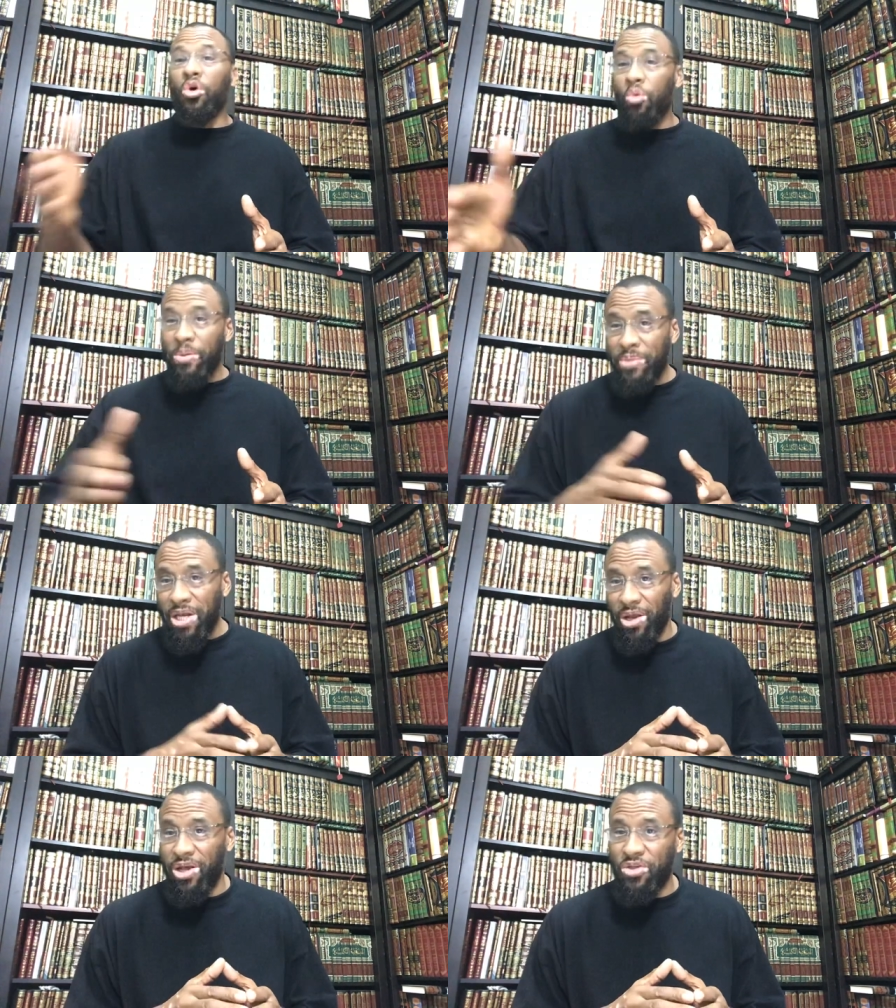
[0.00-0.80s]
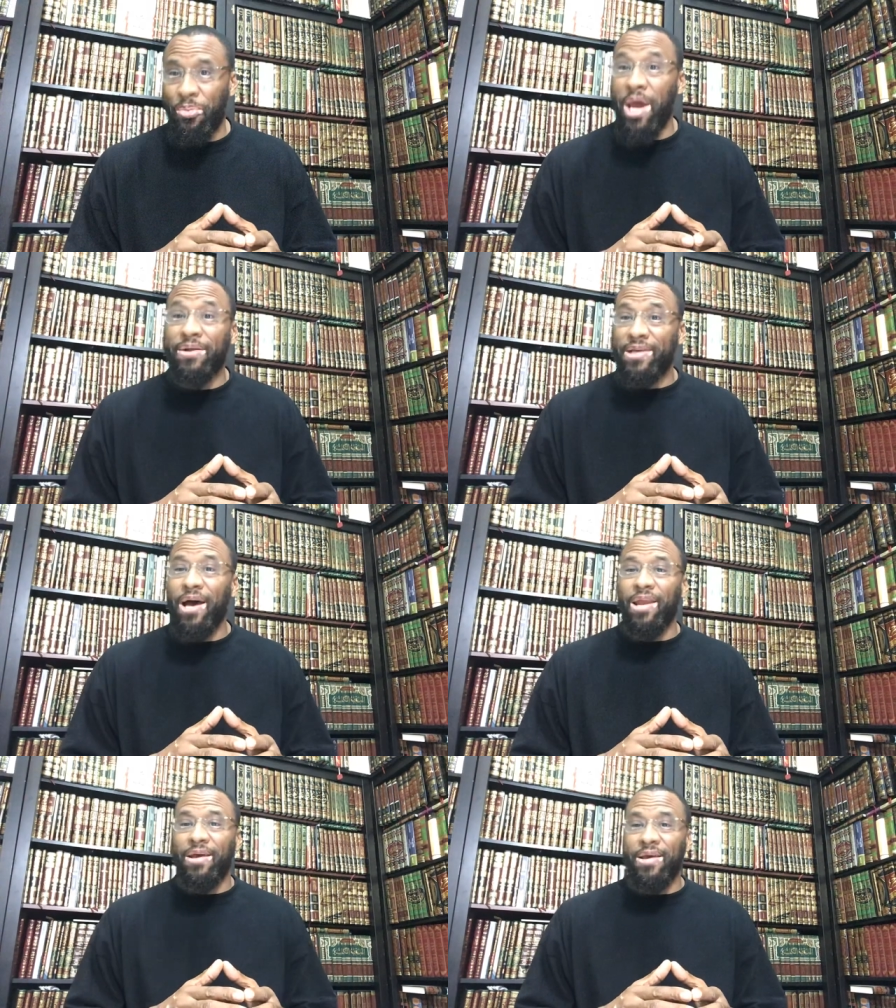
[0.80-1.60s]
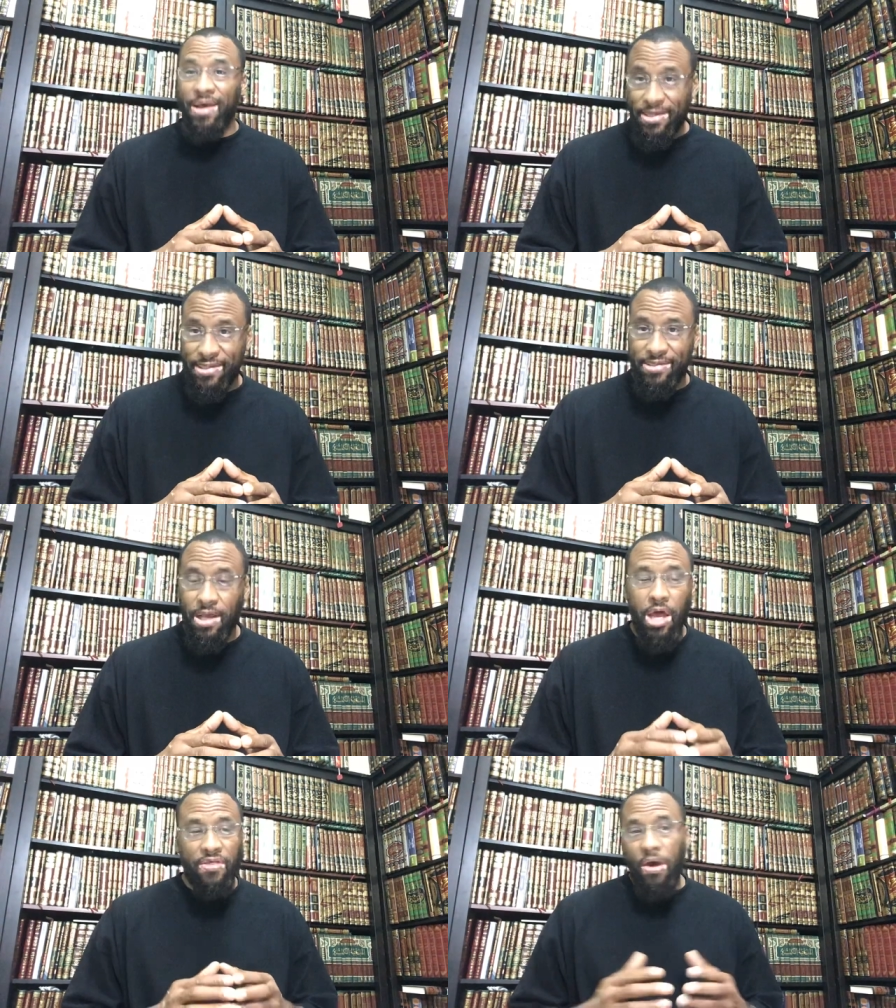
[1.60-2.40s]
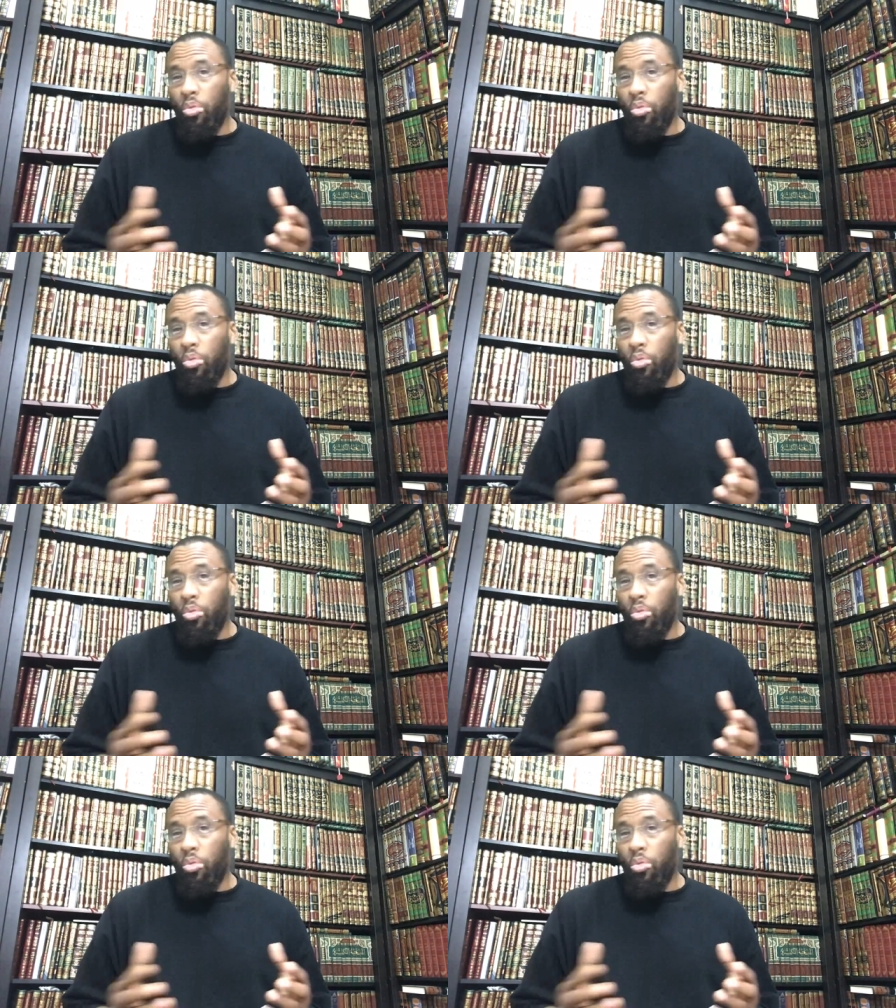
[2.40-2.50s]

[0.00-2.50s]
until we meet Allah subhanahu wa ta'ala, in essence.